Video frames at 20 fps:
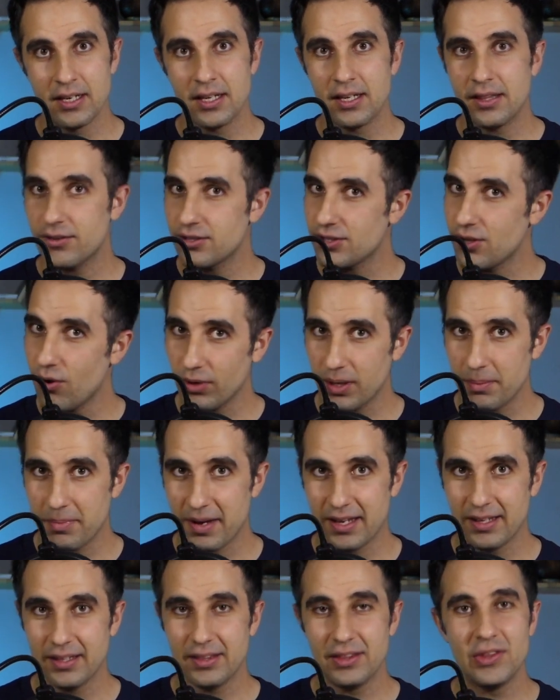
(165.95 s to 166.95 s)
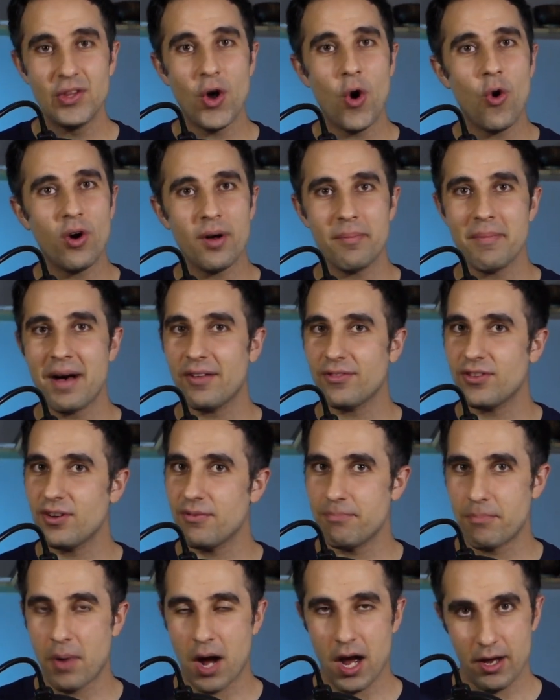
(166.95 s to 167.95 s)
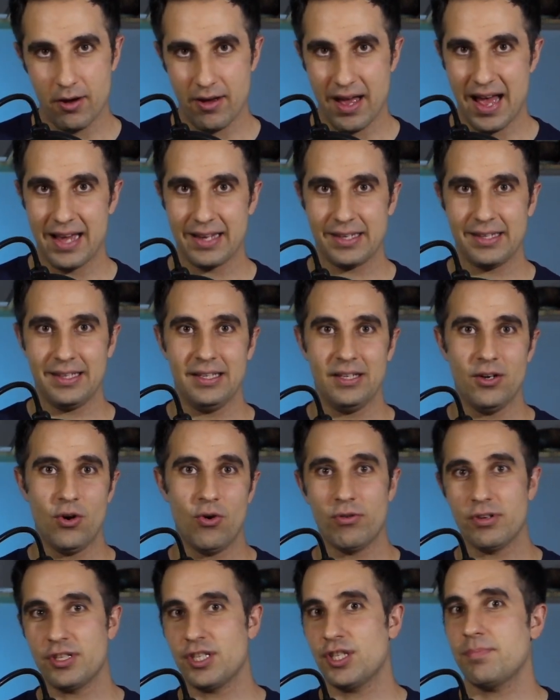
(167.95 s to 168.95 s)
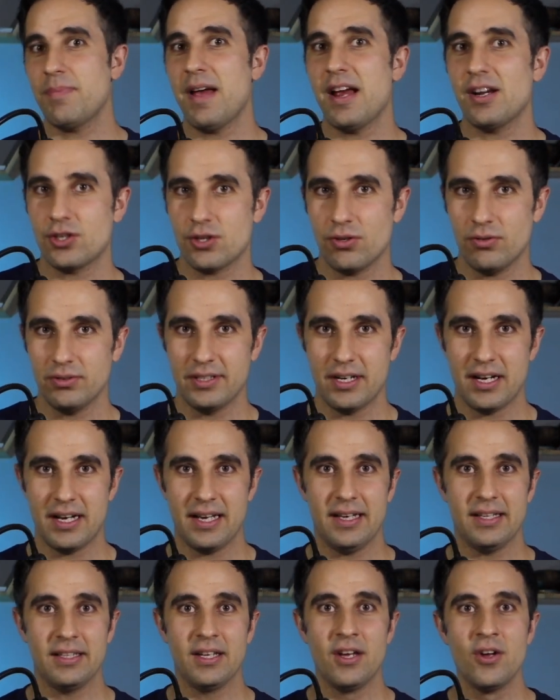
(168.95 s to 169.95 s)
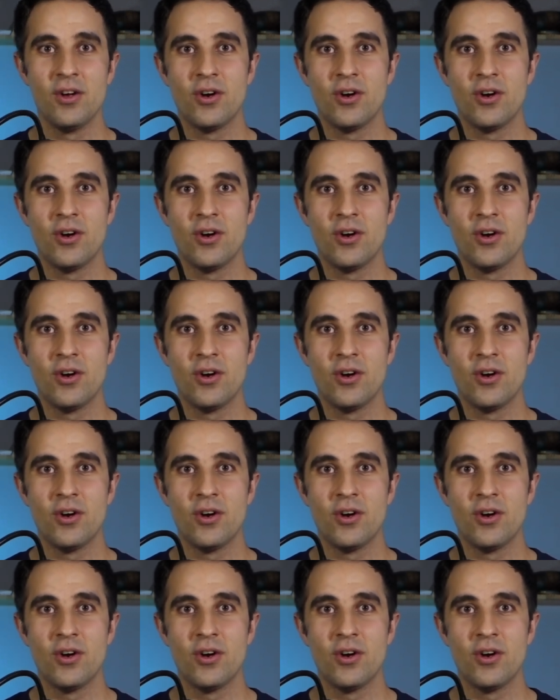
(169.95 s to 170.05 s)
There's no debate. No amount of biohacking or special diet